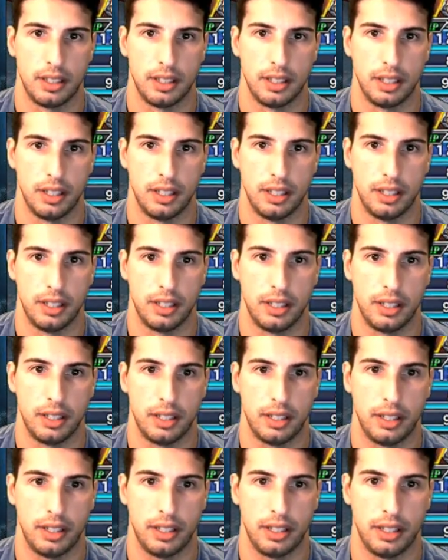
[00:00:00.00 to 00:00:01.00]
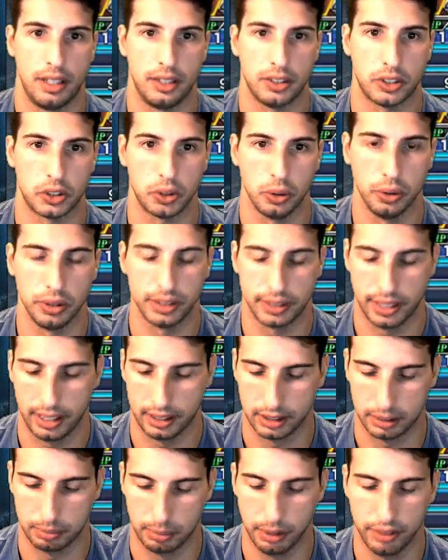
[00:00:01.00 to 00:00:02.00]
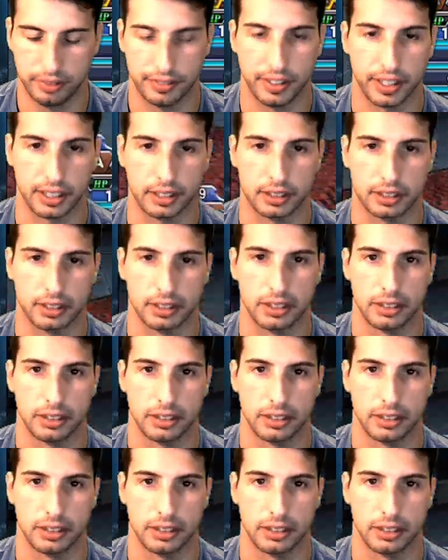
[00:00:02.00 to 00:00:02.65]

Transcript: go. Uh, sword Dance, perfect.